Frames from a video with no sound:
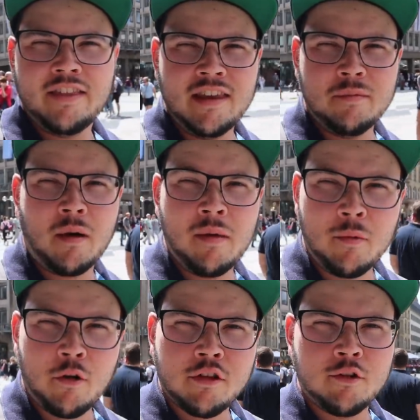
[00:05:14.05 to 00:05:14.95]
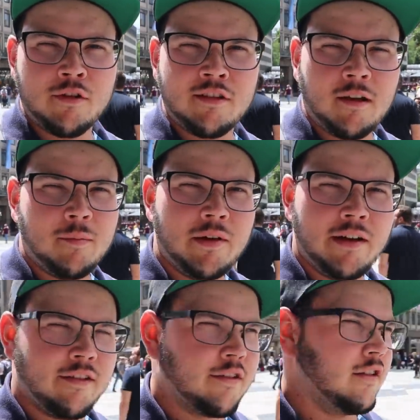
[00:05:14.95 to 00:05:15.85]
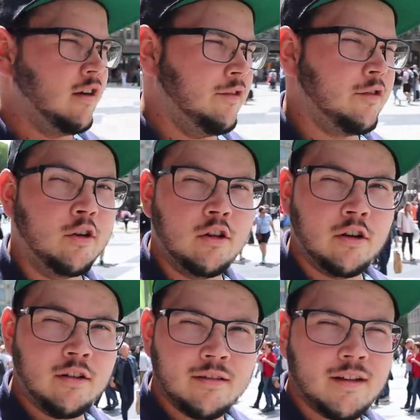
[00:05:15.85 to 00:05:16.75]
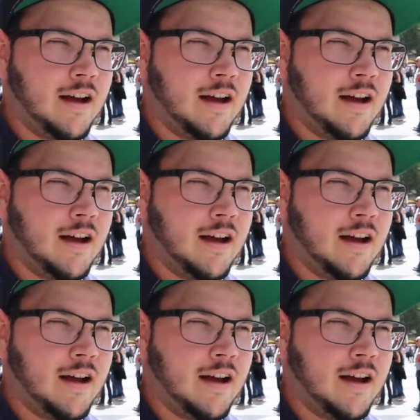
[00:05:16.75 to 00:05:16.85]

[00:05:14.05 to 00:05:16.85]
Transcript: The probably most touristic place of Cologne,